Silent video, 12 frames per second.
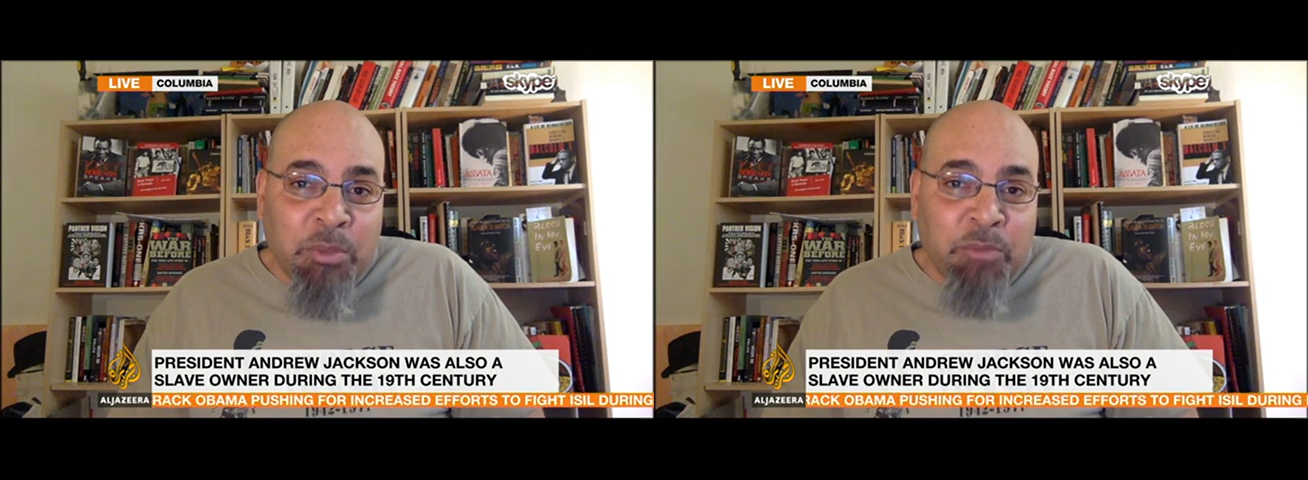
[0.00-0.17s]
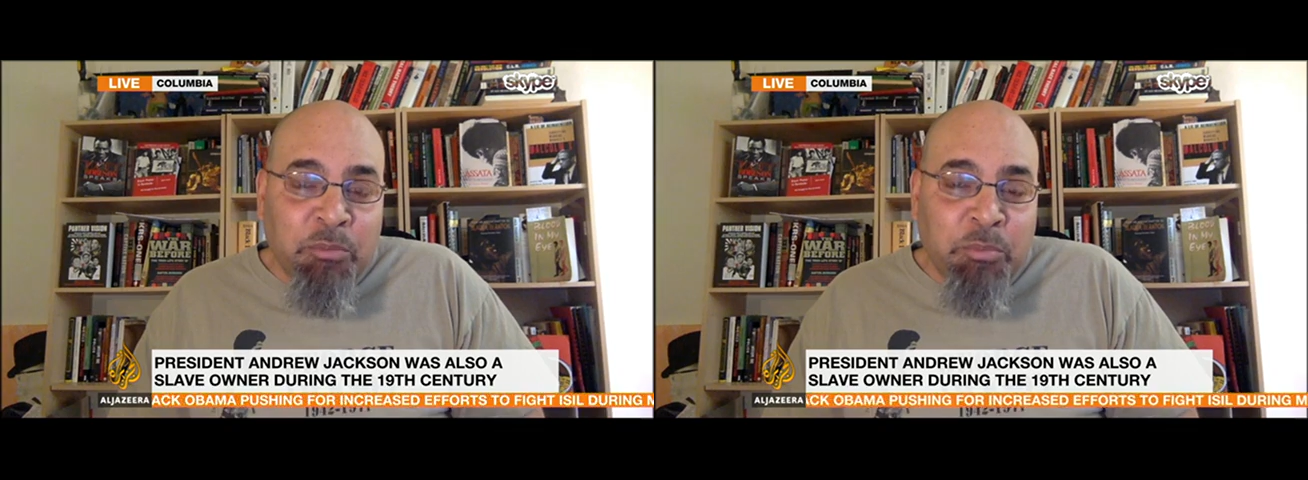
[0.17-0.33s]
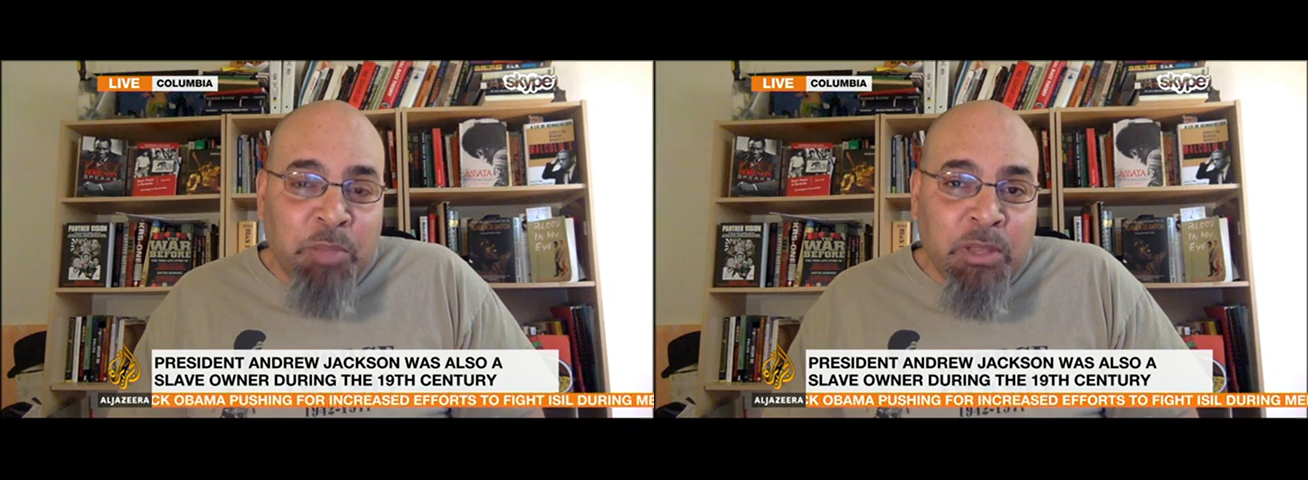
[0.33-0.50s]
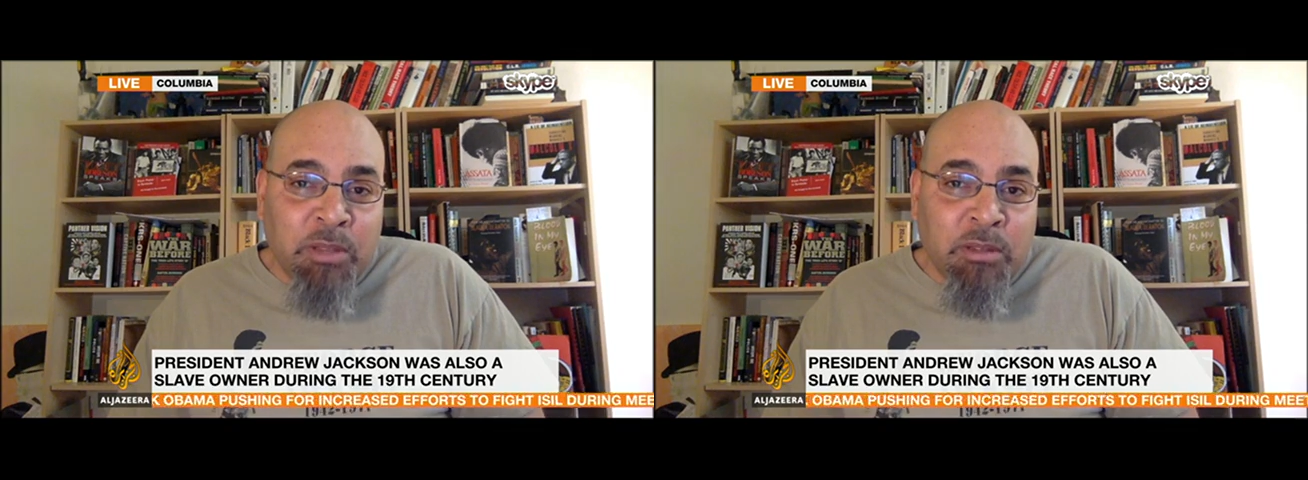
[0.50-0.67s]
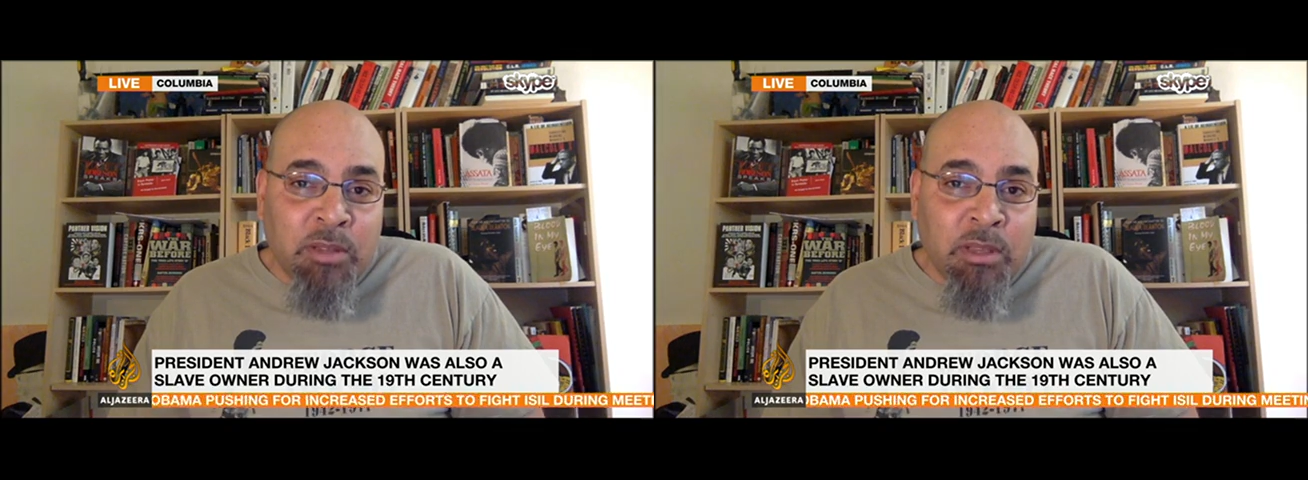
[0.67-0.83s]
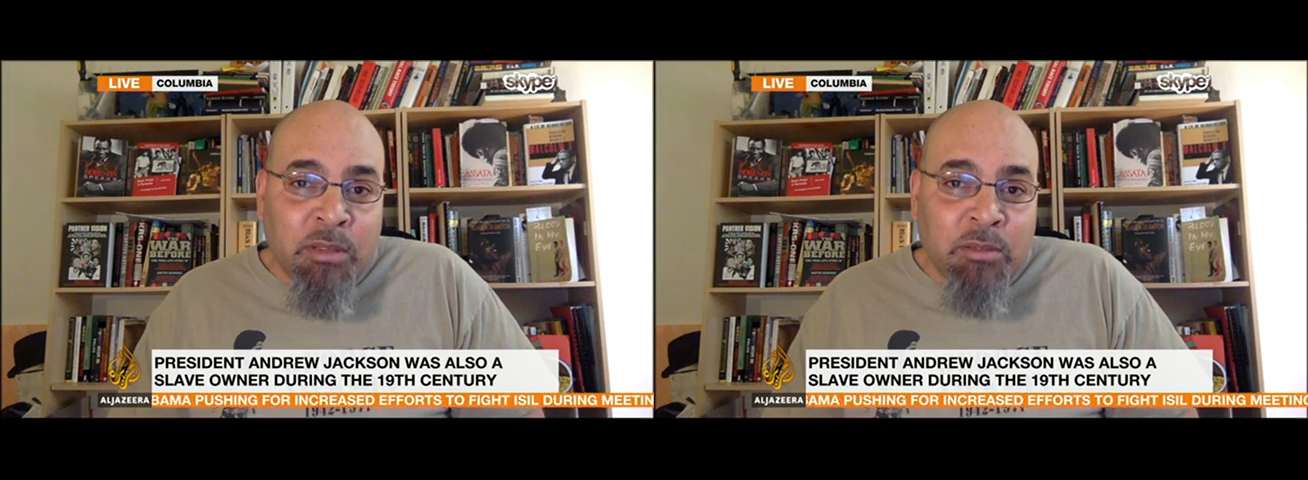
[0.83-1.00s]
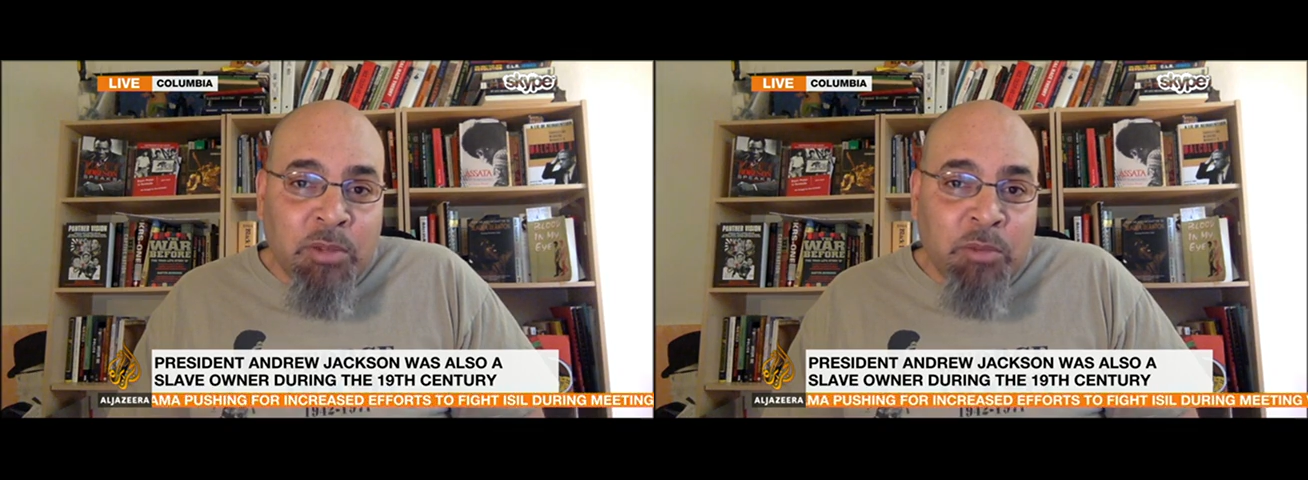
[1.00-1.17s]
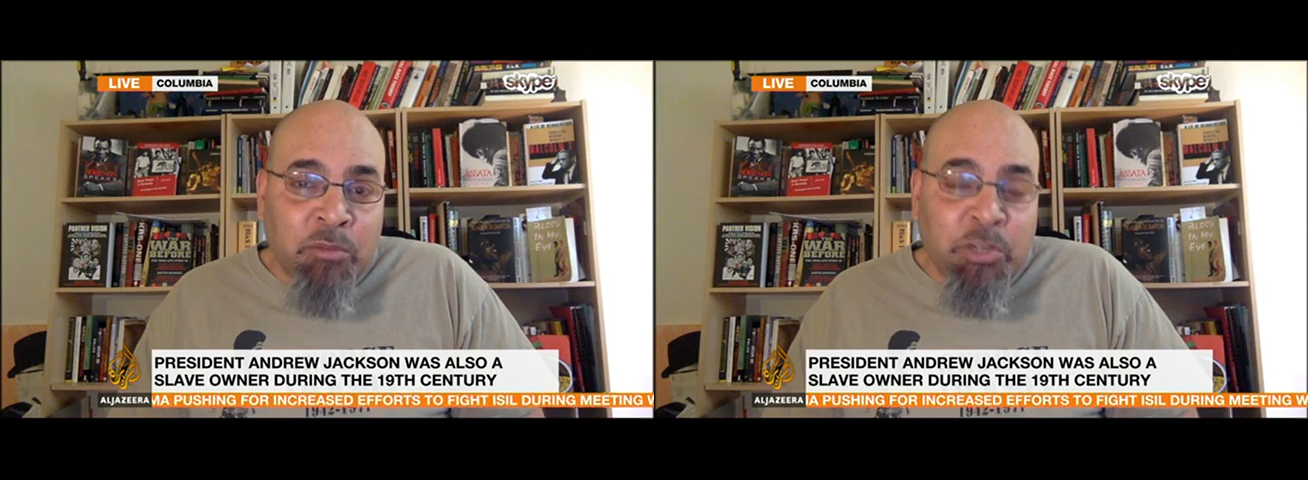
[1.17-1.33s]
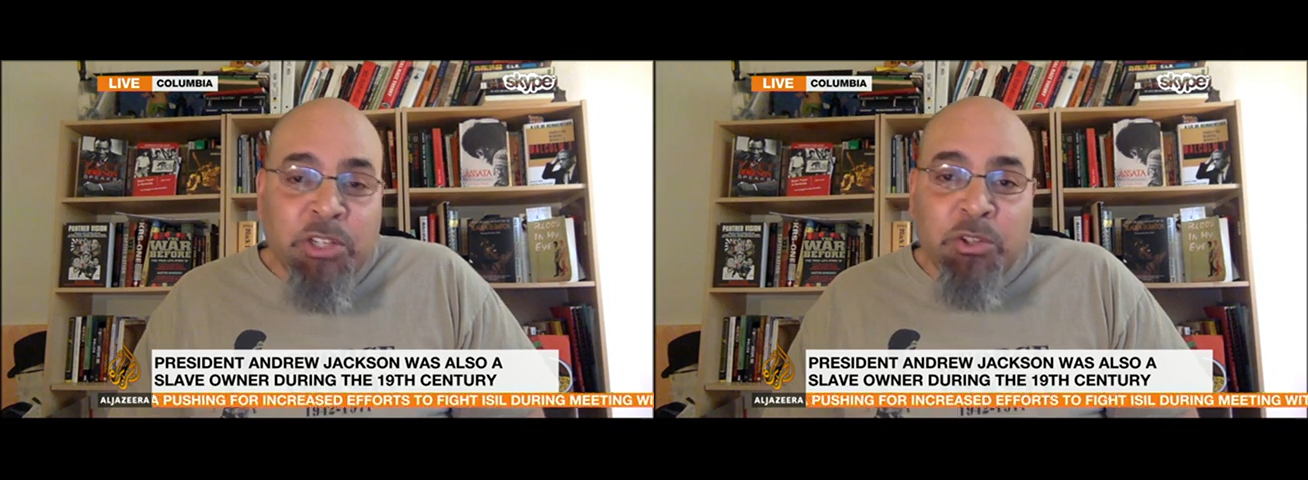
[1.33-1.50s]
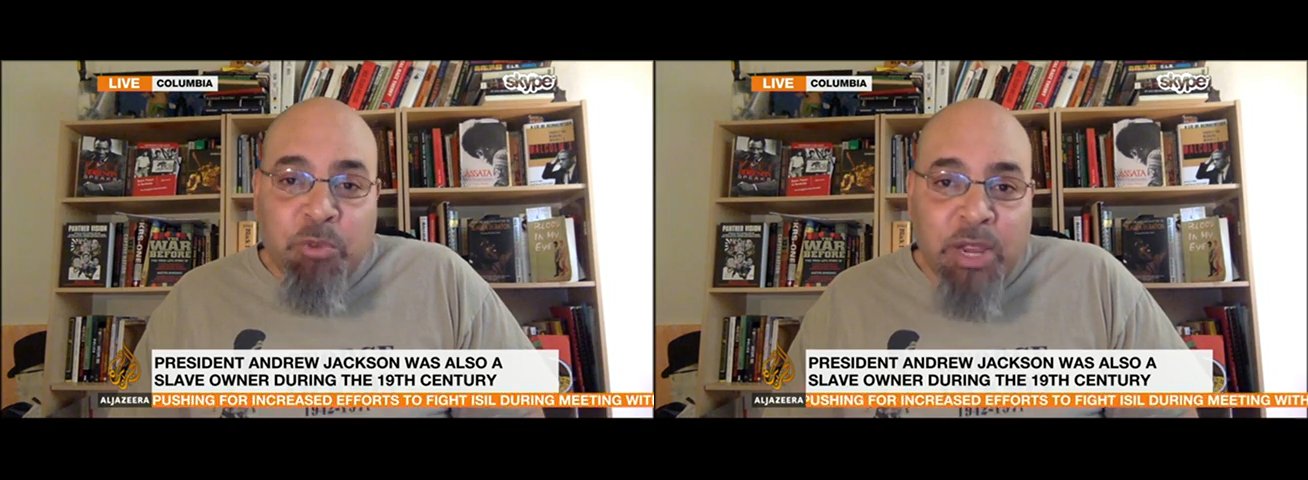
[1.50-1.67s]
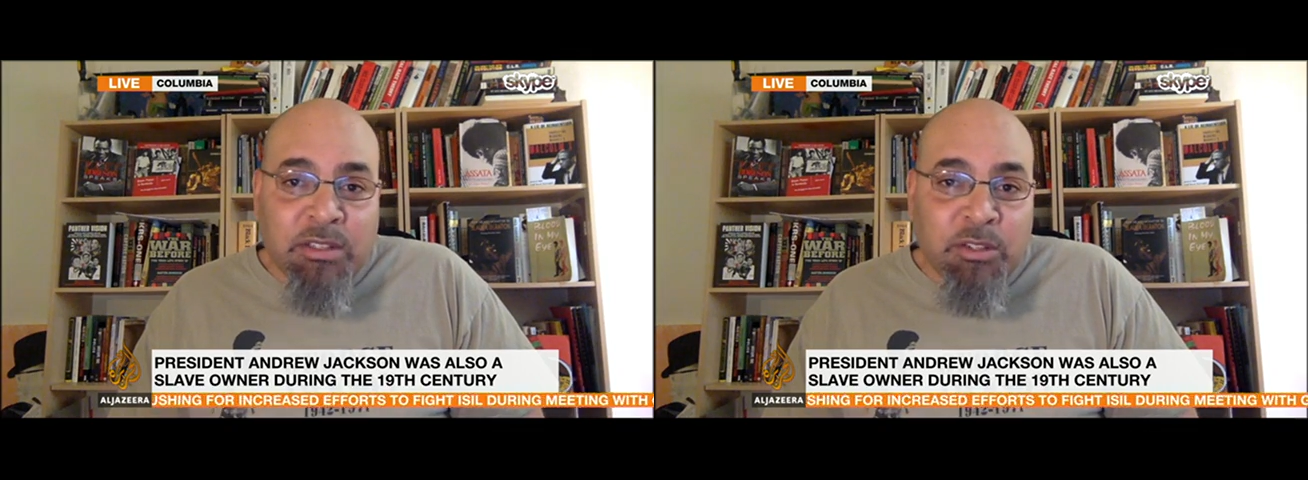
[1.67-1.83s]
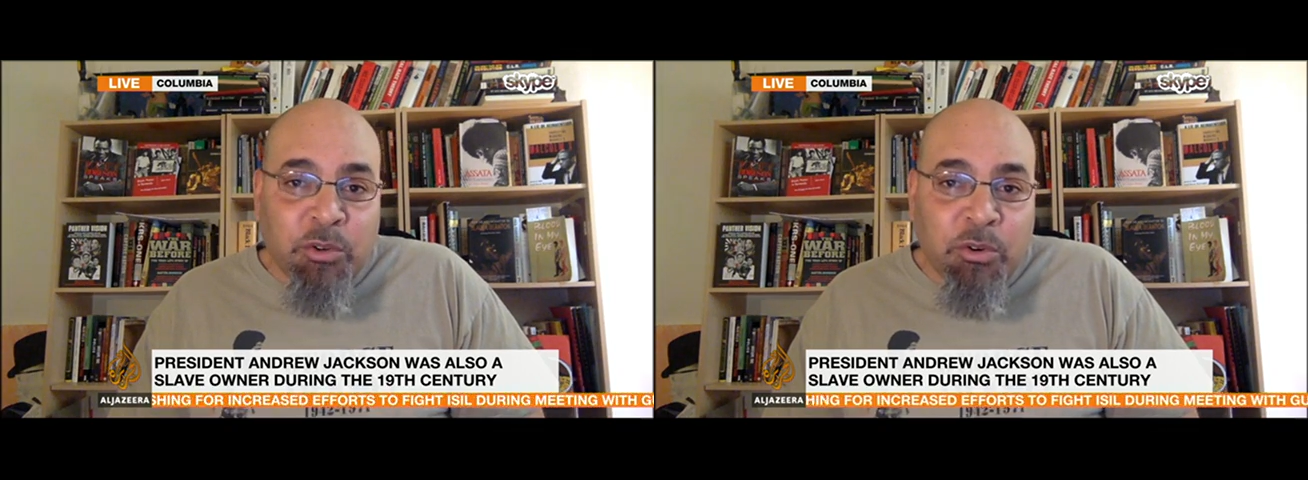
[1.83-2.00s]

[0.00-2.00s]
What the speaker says: been redirected